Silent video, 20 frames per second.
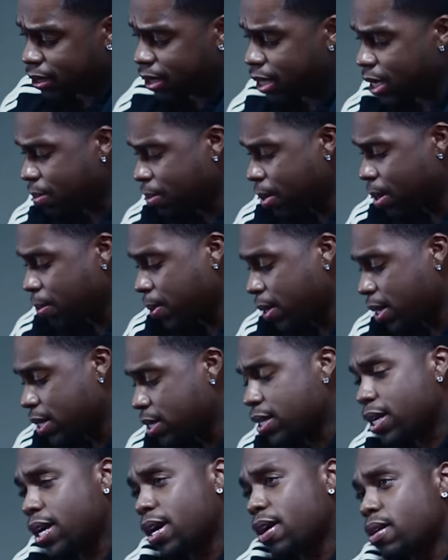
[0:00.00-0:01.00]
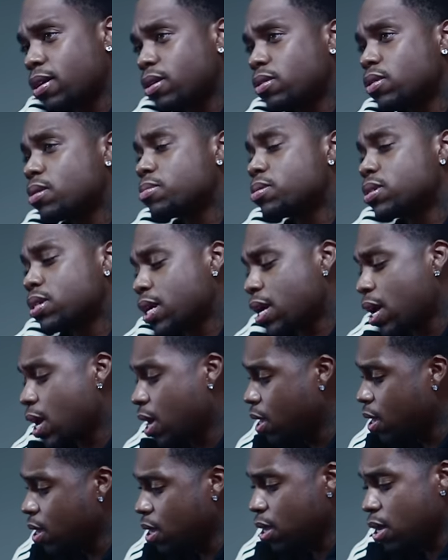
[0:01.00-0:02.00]
said, my man's Gary, you know what I'm
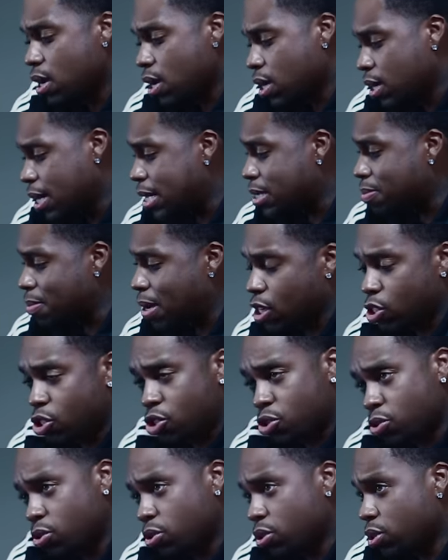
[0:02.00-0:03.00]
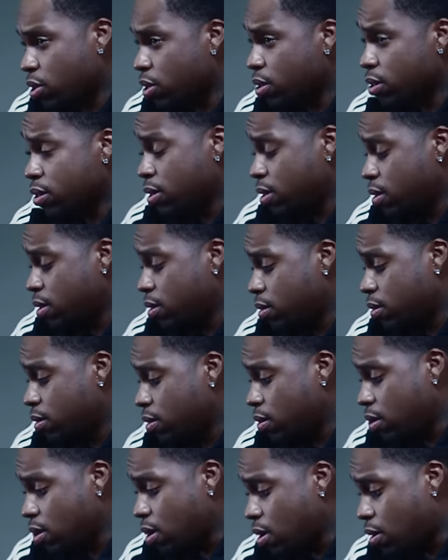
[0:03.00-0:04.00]
saying? That's my jeweler.
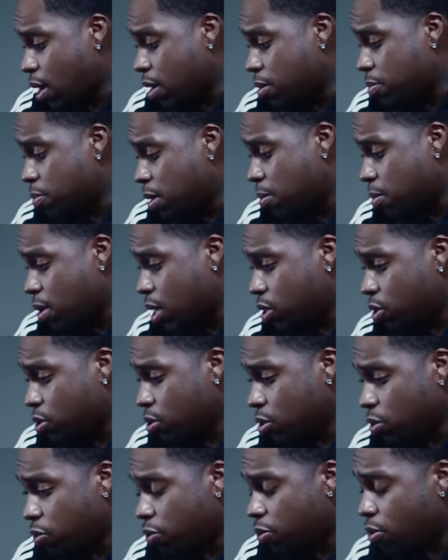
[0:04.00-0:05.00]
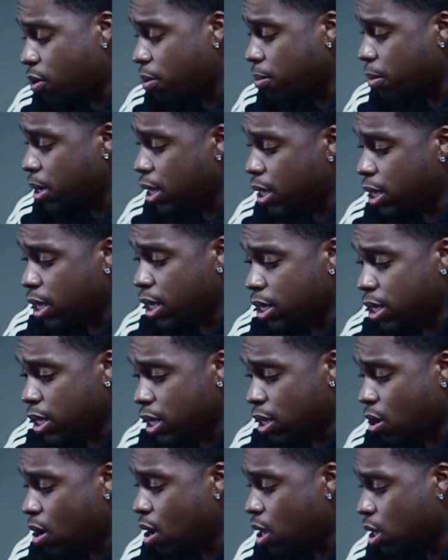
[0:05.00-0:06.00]
You know, that's been my jeweler for a minute. He
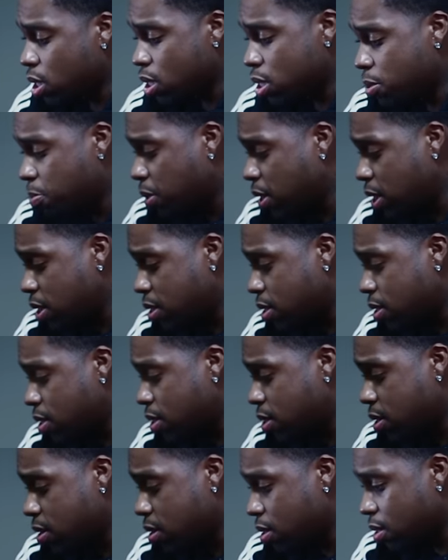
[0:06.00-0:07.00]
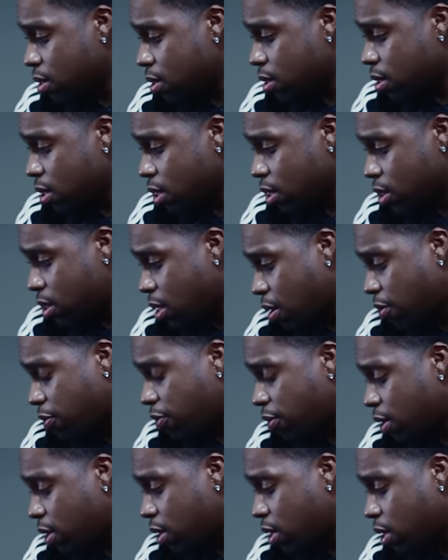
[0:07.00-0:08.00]
did all these pieces, except
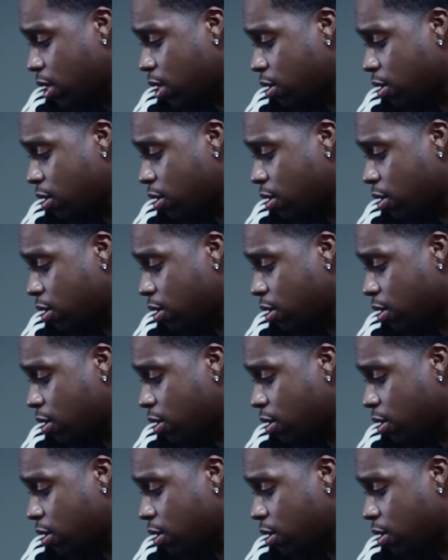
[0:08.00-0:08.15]
for the